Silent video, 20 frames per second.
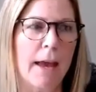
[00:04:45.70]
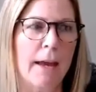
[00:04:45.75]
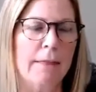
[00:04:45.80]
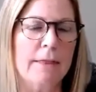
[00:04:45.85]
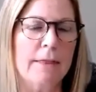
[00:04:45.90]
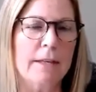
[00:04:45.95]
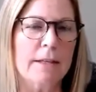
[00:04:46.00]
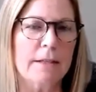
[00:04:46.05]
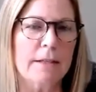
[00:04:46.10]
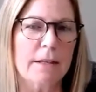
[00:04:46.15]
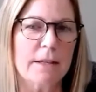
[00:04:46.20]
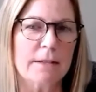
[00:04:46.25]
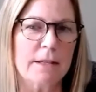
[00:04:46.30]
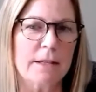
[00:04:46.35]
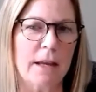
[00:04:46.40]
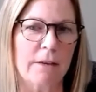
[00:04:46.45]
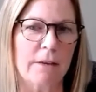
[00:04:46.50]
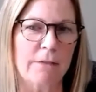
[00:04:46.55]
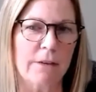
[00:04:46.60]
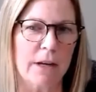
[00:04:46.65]
And this has
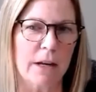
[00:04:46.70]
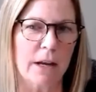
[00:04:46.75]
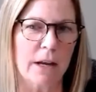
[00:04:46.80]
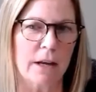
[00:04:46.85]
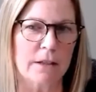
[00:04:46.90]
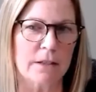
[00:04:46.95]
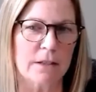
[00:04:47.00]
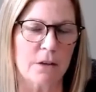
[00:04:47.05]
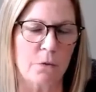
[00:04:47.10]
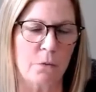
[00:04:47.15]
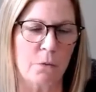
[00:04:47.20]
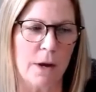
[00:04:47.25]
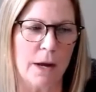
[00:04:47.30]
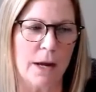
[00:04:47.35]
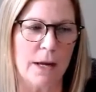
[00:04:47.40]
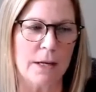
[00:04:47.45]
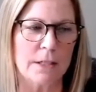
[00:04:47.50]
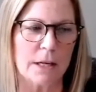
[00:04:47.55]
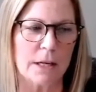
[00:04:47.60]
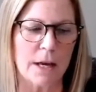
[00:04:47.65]
given us a
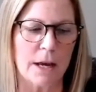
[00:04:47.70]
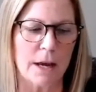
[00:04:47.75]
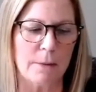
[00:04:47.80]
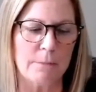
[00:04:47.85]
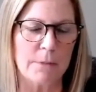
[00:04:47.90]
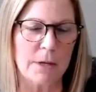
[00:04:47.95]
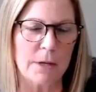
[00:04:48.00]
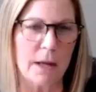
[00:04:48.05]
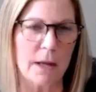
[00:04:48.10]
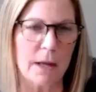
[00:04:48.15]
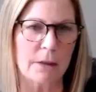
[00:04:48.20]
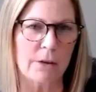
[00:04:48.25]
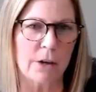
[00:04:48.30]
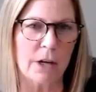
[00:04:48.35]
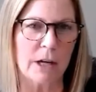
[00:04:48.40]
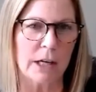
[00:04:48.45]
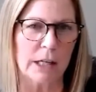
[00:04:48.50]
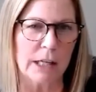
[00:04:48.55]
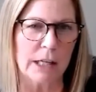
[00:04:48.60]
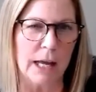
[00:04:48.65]
way to come together
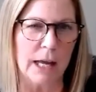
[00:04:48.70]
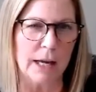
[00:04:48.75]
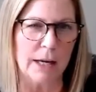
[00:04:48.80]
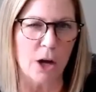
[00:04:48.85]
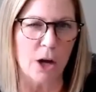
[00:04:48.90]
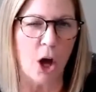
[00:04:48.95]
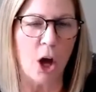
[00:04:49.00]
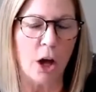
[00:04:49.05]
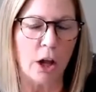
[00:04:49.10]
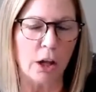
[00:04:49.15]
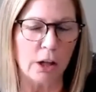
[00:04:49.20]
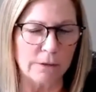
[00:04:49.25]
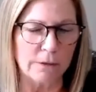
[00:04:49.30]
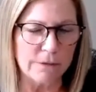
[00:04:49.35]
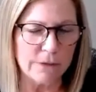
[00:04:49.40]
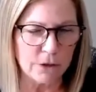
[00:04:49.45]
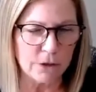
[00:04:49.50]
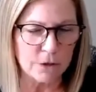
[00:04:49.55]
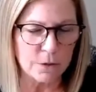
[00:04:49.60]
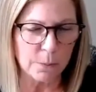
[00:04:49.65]
and align all
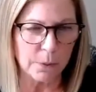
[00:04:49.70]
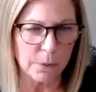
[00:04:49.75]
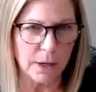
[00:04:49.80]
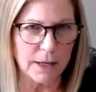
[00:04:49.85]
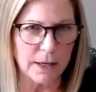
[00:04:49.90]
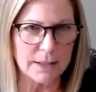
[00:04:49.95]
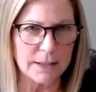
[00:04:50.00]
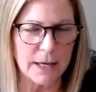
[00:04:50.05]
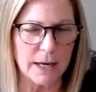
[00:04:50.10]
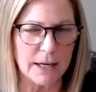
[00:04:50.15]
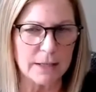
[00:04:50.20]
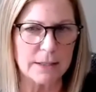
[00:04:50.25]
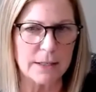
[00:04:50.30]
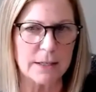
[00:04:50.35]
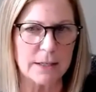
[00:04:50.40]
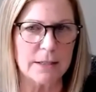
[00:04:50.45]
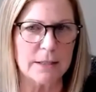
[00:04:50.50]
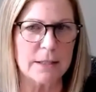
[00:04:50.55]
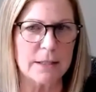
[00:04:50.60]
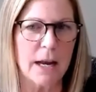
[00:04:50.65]
of those
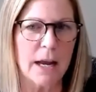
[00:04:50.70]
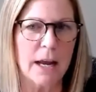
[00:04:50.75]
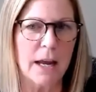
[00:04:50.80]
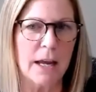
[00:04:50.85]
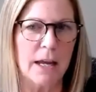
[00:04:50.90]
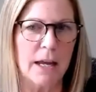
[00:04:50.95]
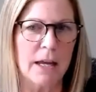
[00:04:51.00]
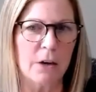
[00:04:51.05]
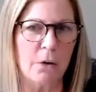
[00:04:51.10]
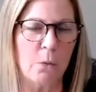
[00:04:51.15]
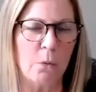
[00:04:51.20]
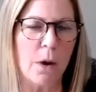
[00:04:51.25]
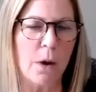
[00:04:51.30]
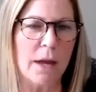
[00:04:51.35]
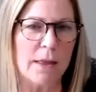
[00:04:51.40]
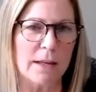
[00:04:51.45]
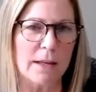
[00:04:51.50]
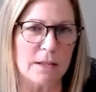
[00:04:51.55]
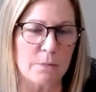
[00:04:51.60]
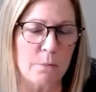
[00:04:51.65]
processes in a
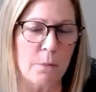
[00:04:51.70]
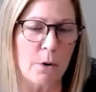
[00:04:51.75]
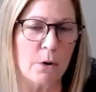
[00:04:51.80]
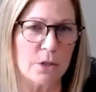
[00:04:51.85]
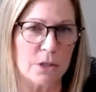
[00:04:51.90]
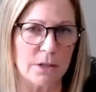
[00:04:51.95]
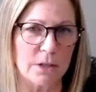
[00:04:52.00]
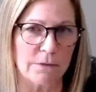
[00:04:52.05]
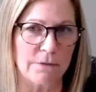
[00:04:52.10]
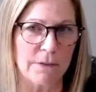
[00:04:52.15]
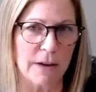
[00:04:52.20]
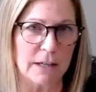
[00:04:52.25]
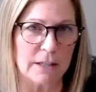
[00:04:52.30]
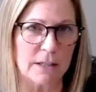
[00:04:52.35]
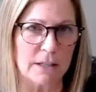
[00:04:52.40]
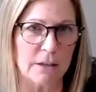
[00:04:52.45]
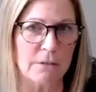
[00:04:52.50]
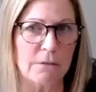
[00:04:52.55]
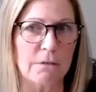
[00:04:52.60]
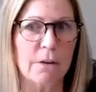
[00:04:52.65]
way that's most
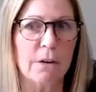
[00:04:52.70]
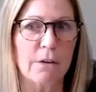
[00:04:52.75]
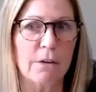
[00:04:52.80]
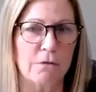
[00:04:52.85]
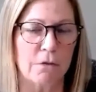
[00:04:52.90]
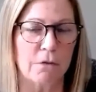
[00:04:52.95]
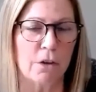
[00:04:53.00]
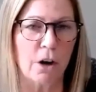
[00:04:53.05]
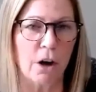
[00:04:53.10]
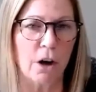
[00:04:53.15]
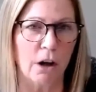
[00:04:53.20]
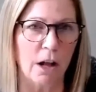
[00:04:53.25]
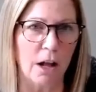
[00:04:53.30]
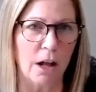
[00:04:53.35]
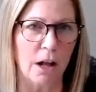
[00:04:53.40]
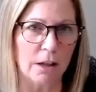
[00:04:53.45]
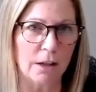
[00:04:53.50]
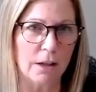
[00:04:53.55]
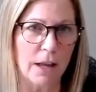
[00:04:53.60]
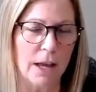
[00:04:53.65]
effective for
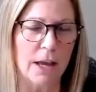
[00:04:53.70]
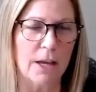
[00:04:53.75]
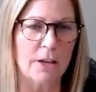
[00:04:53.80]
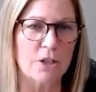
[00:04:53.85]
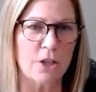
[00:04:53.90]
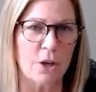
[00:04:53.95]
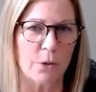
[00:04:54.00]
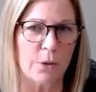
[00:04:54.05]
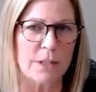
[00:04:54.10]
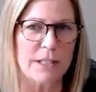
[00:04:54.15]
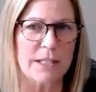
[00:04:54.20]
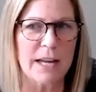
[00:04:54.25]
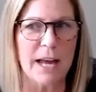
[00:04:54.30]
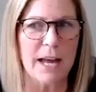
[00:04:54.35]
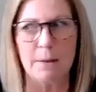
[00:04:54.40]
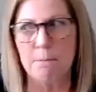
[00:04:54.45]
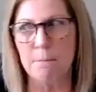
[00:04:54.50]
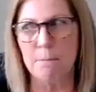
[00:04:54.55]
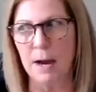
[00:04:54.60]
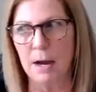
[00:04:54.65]
all. So it's
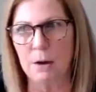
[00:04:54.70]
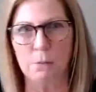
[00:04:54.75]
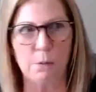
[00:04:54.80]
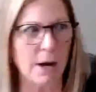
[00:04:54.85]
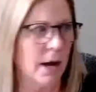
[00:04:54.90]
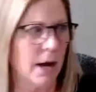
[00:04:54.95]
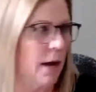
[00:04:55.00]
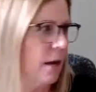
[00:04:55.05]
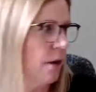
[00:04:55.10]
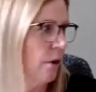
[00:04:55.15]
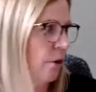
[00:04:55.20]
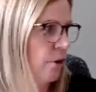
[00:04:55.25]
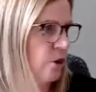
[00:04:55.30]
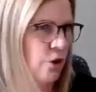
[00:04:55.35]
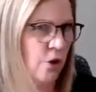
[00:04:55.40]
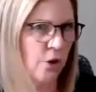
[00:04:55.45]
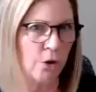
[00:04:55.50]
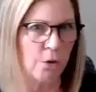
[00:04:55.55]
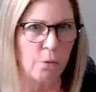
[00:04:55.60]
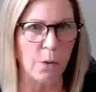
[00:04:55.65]
not my way or
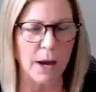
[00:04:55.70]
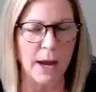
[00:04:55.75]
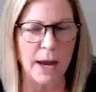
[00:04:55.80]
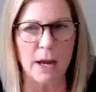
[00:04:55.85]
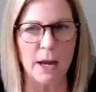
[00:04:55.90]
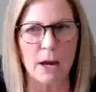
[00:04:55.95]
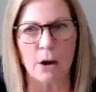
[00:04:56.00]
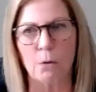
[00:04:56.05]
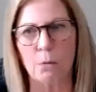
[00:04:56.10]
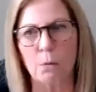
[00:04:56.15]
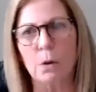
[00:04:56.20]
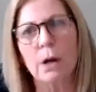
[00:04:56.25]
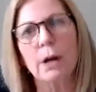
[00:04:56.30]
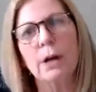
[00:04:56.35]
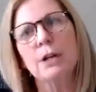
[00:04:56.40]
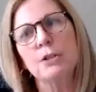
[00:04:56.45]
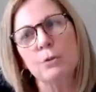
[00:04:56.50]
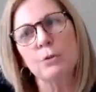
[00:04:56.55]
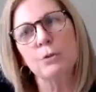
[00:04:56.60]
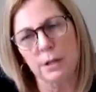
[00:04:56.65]
your way, or we're going
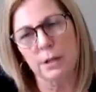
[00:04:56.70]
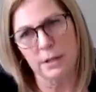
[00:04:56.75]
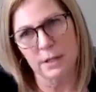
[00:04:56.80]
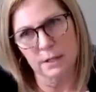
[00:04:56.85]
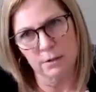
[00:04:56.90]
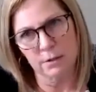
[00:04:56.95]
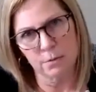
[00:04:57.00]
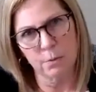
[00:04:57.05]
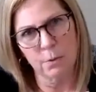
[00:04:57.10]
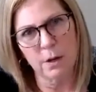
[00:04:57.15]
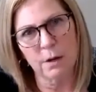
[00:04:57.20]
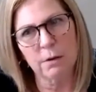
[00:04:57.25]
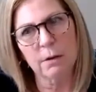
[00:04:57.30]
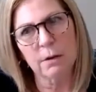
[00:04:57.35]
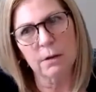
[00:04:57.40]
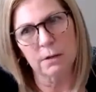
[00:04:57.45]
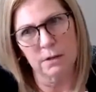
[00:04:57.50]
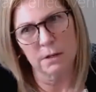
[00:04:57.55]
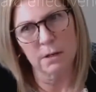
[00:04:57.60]
to do it this one,